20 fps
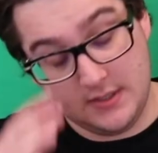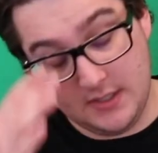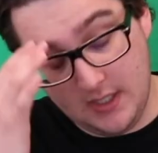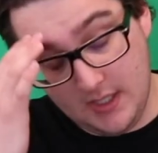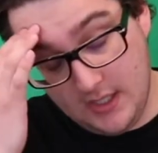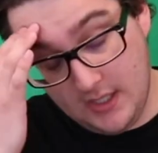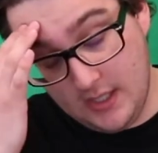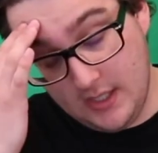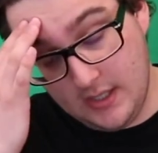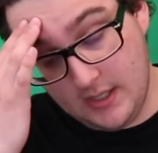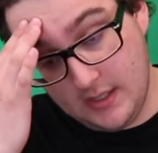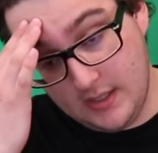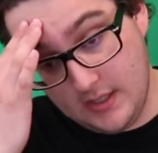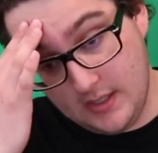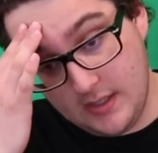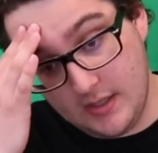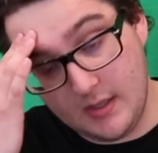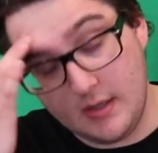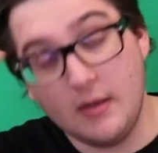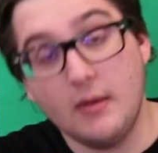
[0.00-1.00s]
uh,
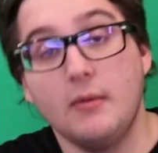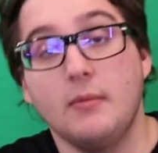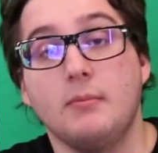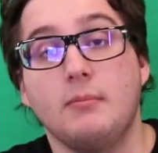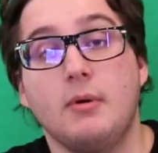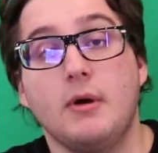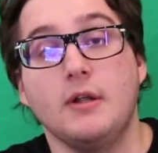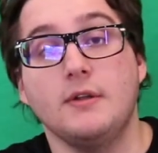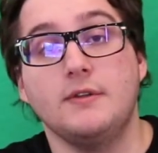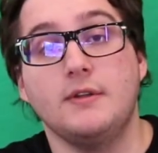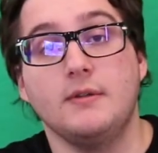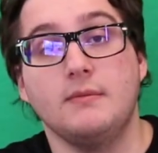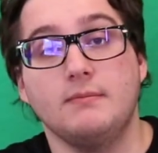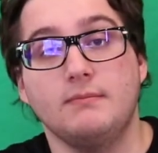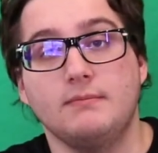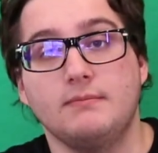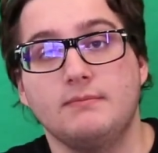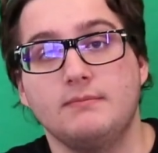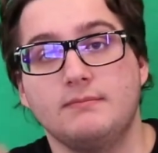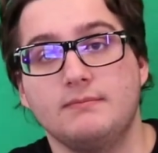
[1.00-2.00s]
Paul. T-
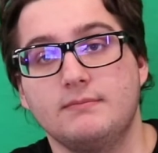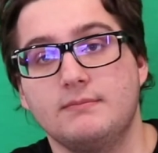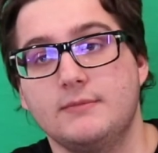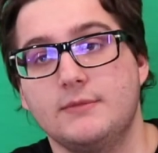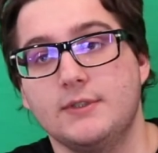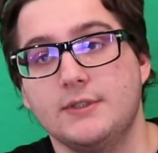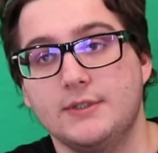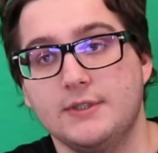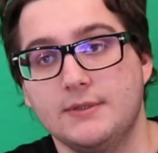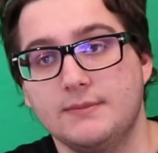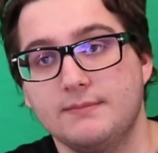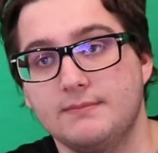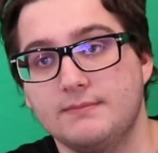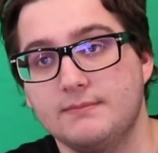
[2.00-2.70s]
Jason,